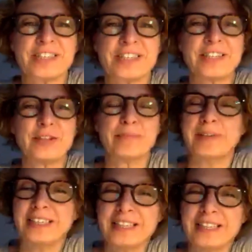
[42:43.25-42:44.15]
Thank you,
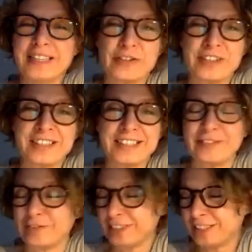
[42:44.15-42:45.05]
Melina, for a
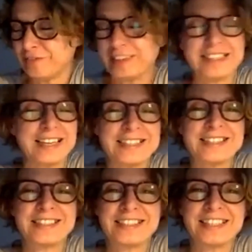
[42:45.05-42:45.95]
really
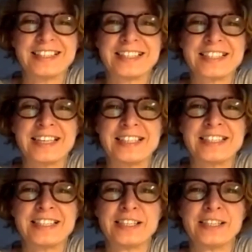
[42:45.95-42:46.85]
fantastic and
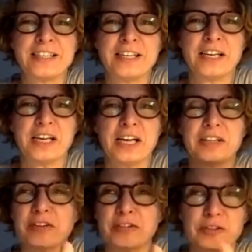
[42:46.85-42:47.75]
exciting and
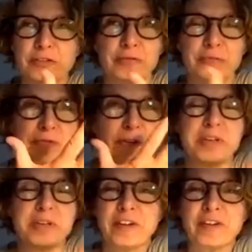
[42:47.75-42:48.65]
also for
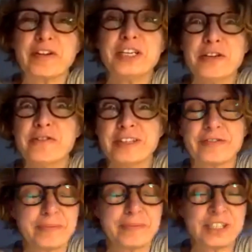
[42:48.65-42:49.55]
me very new
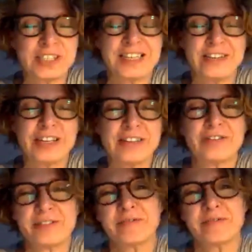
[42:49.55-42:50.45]
information that you gave,
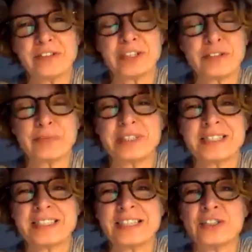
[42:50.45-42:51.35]
a very good
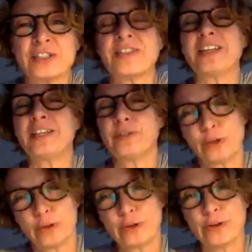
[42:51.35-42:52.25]
presentation. Thank you,
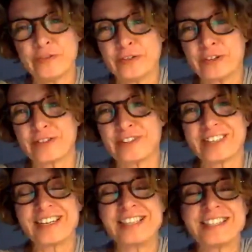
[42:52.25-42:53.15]
Toko, for
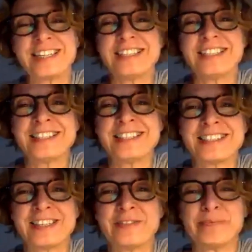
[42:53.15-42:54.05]
organizing this.
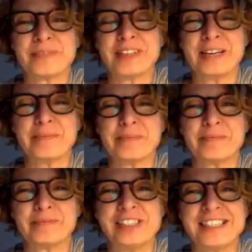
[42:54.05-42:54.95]
I'm
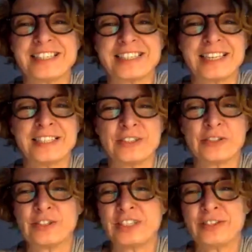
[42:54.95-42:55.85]
really excited to
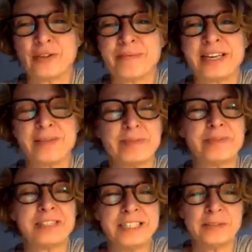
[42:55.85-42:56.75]
see so many people
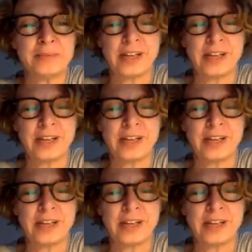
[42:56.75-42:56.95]
here.